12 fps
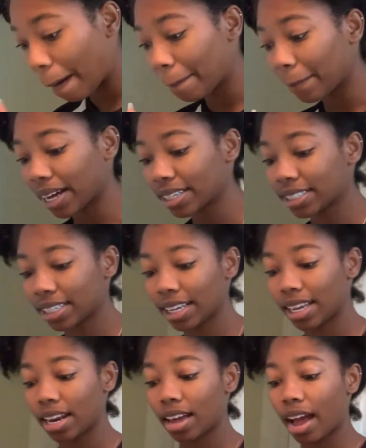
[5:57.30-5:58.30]
my
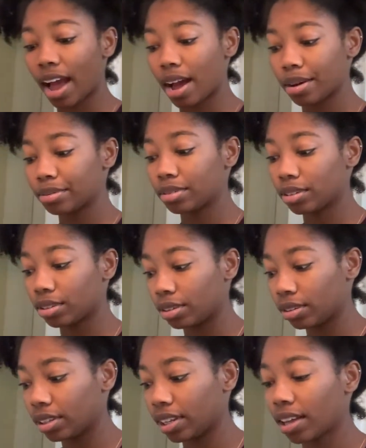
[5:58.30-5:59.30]
skin
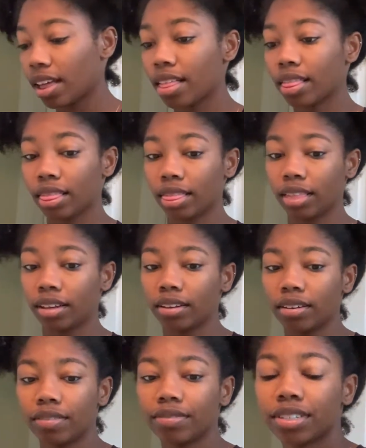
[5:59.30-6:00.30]
absolutely
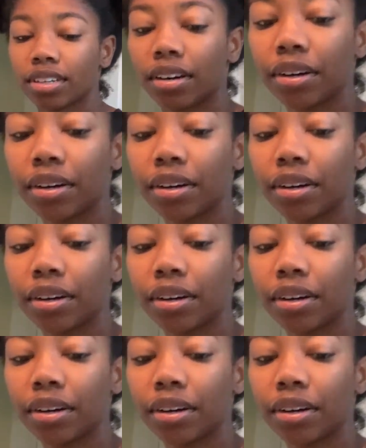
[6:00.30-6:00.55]
loves,